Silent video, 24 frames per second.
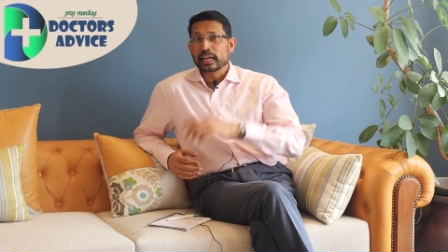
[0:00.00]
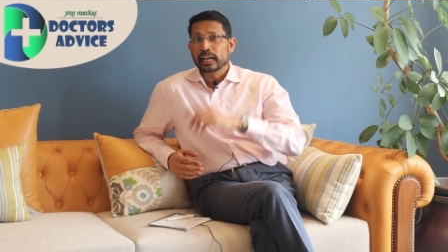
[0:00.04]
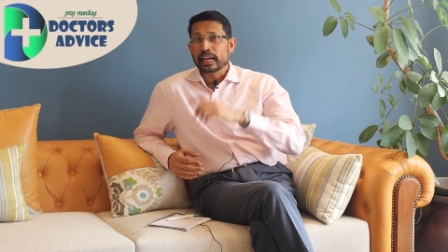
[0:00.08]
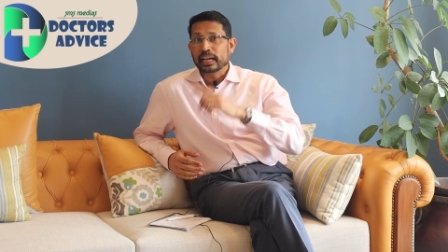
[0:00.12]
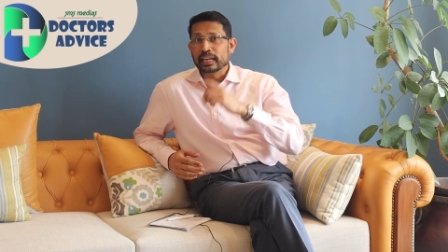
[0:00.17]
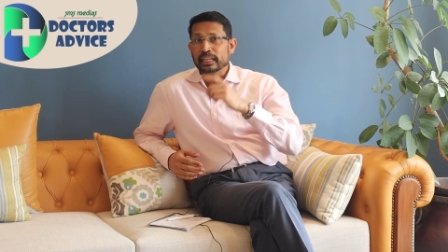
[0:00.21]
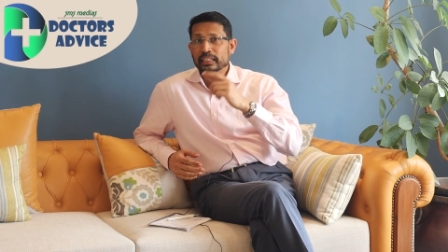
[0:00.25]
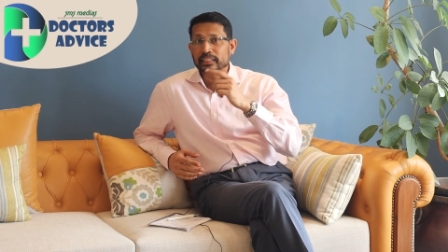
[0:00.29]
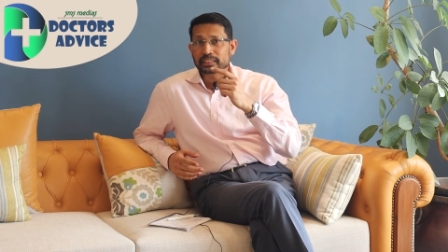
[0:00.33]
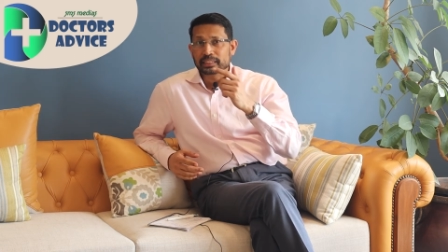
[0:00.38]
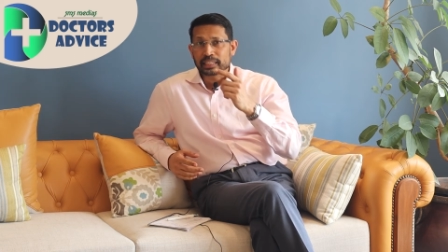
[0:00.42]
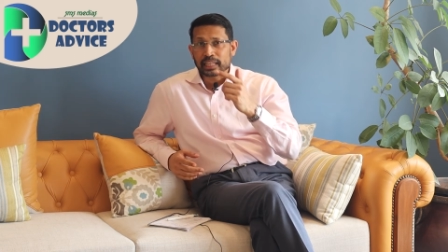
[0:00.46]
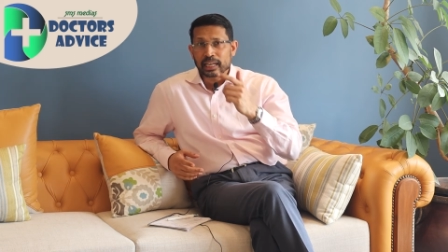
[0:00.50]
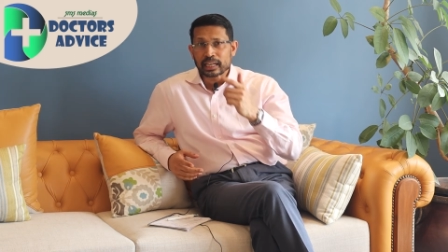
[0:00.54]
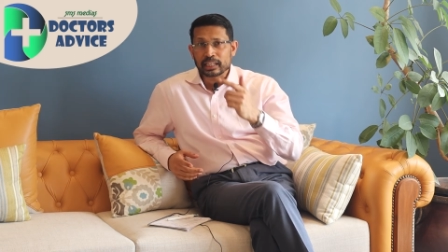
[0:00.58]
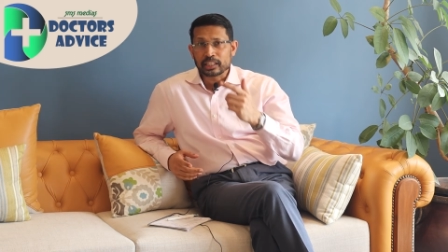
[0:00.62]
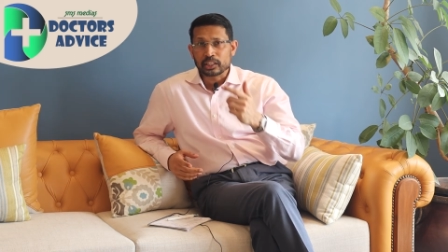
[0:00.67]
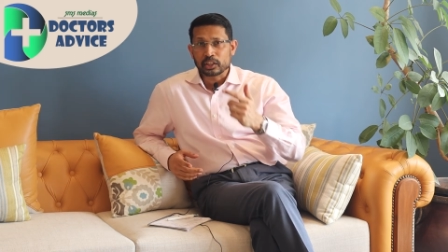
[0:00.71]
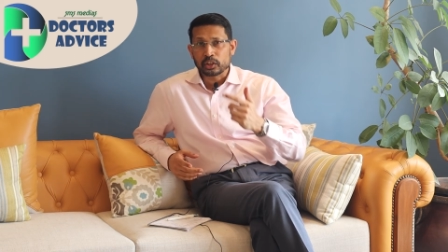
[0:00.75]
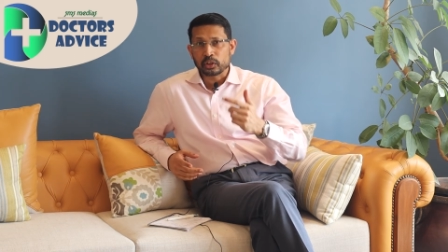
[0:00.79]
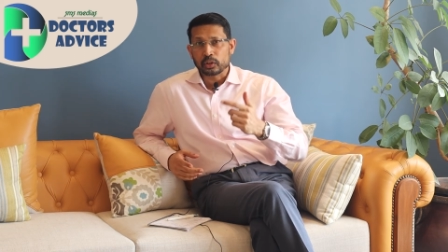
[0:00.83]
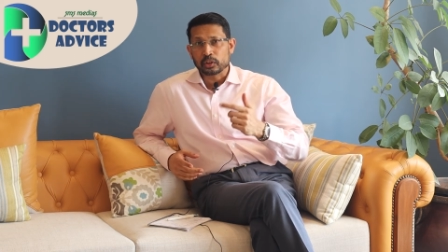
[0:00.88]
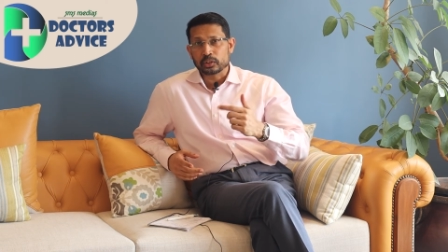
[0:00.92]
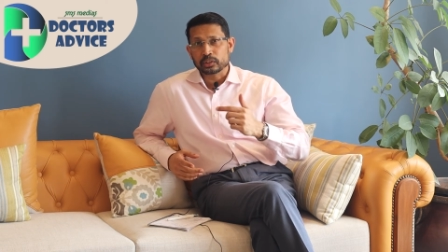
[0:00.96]
and
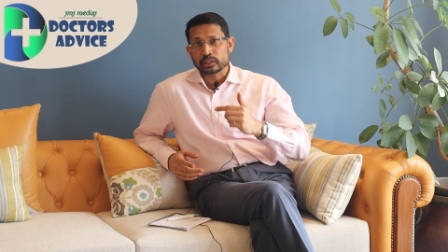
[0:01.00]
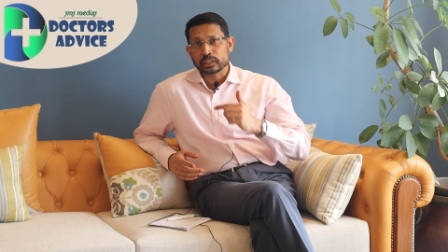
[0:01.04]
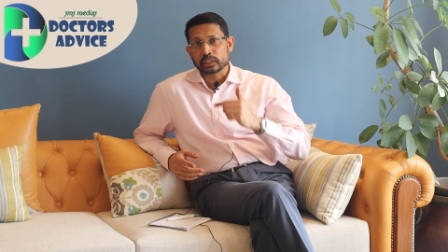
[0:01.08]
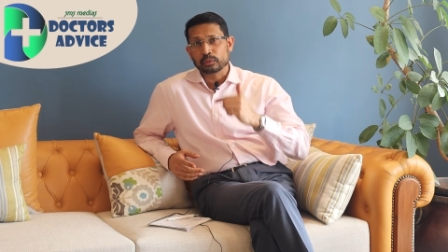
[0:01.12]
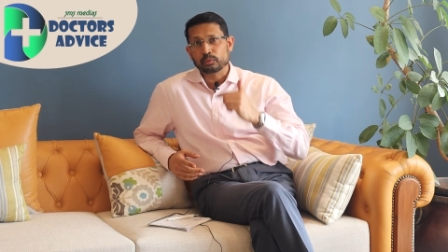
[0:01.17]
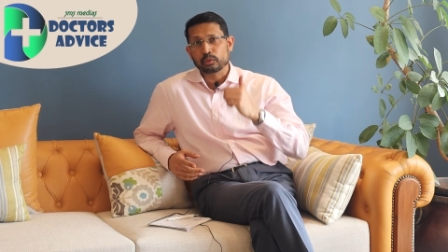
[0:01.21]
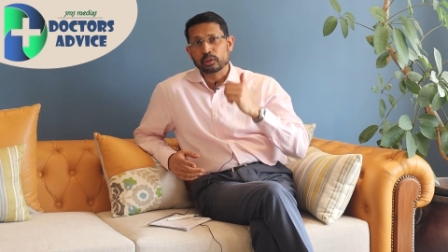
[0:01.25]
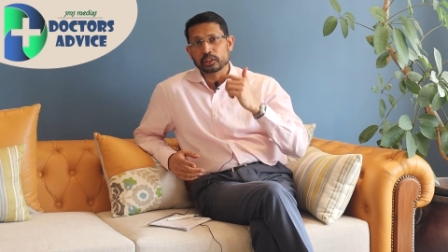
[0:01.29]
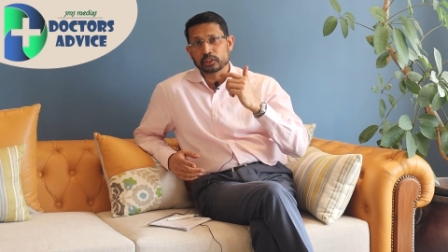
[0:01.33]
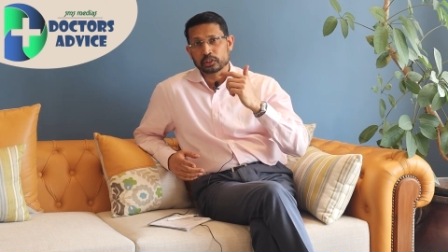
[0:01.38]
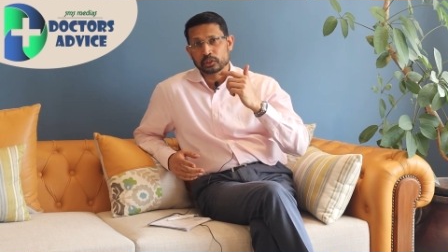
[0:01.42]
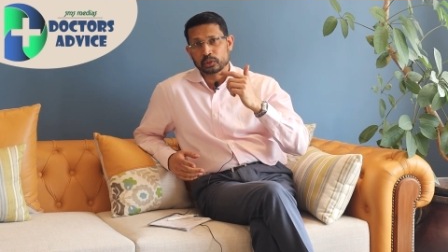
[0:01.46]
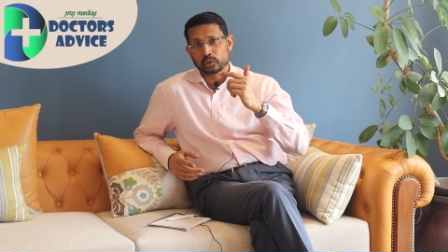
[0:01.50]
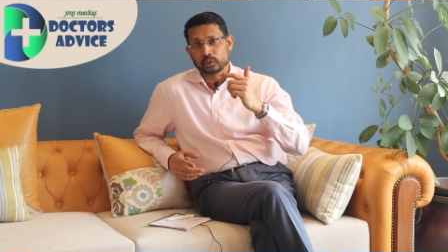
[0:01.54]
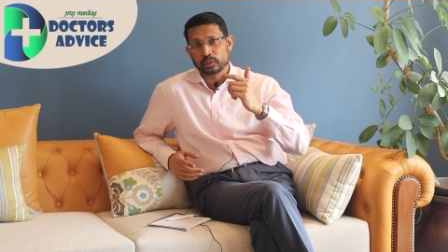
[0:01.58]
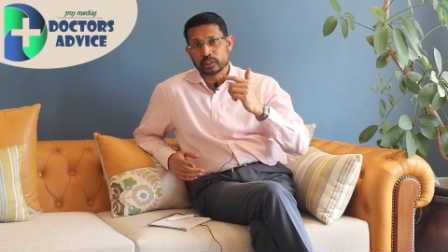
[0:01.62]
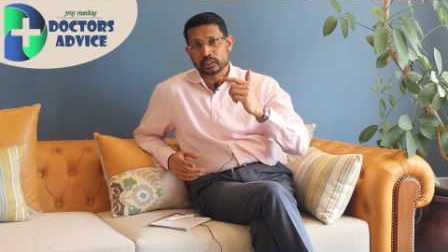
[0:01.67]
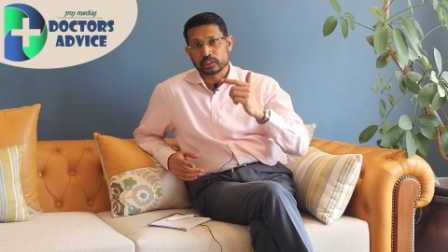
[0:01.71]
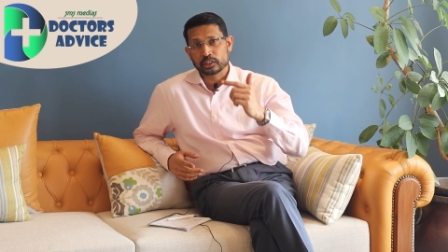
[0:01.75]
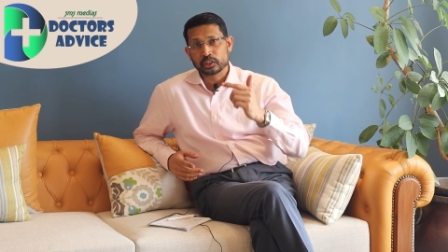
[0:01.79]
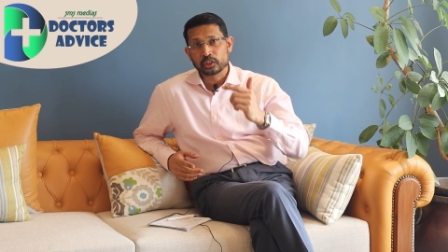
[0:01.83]
start causing what is known as